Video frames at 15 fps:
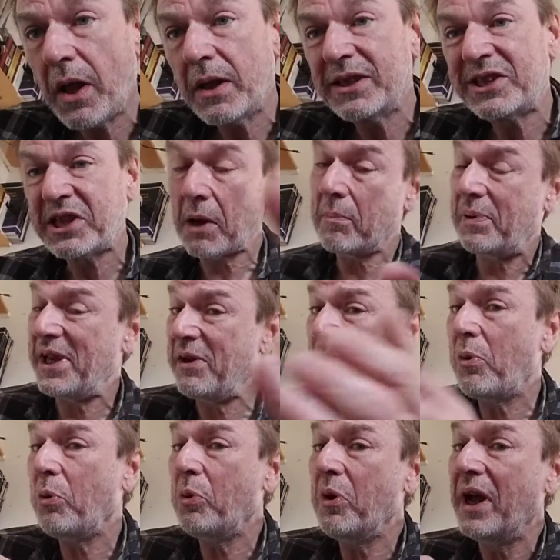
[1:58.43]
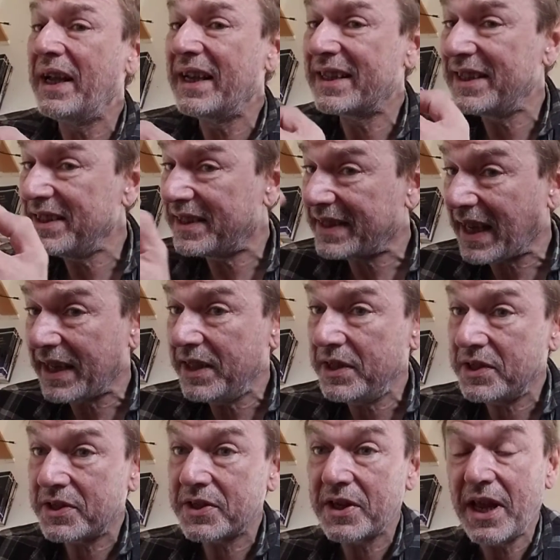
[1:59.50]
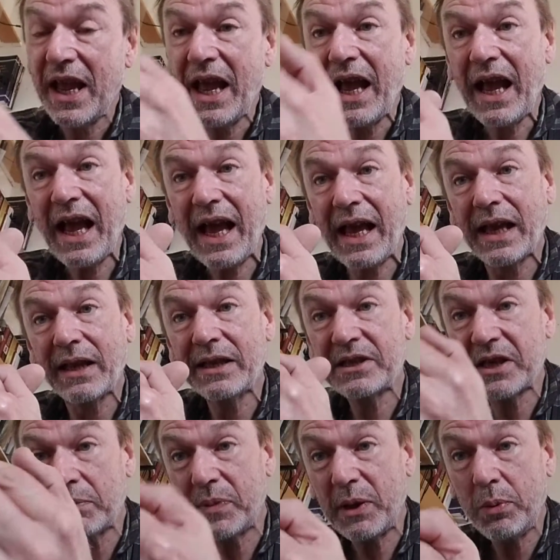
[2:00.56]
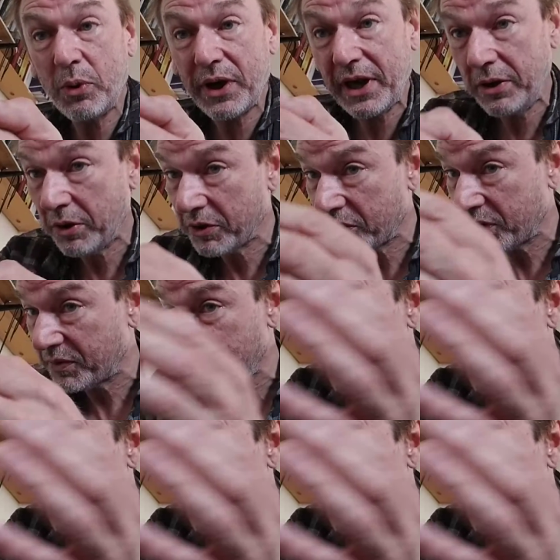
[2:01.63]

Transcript: some people can date and some people get lots of